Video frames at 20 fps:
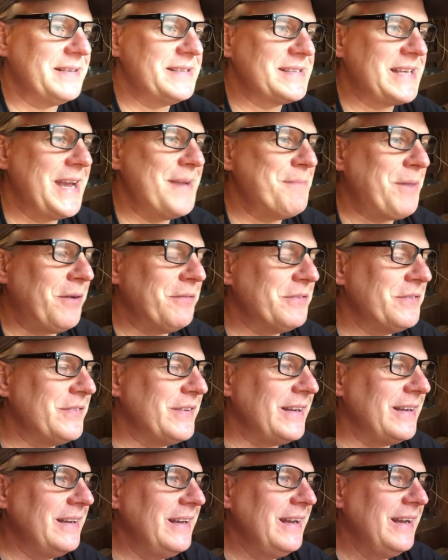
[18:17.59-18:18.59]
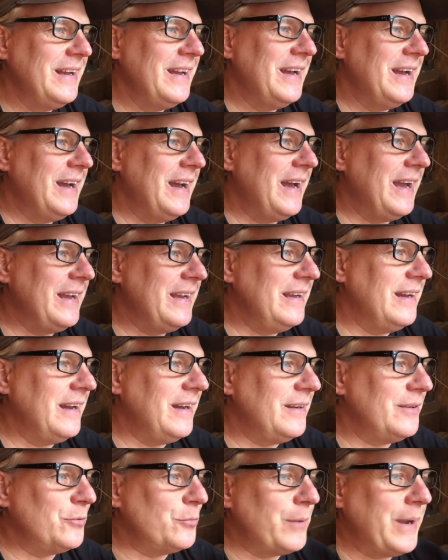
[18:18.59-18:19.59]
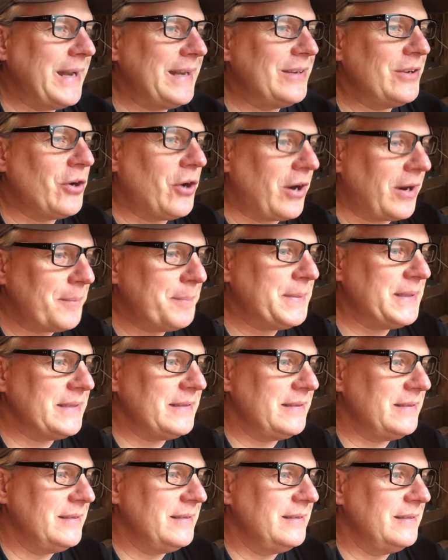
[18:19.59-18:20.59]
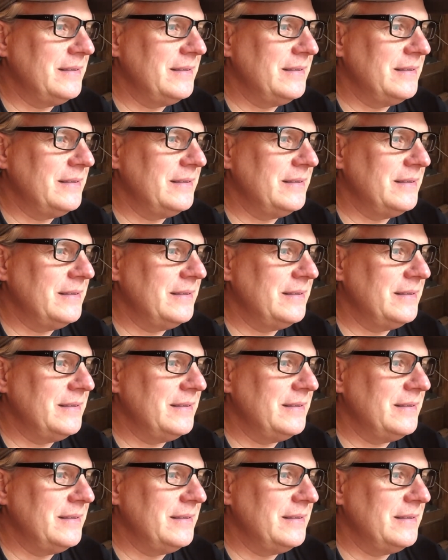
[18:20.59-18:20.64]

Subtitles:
This came off of a red carpet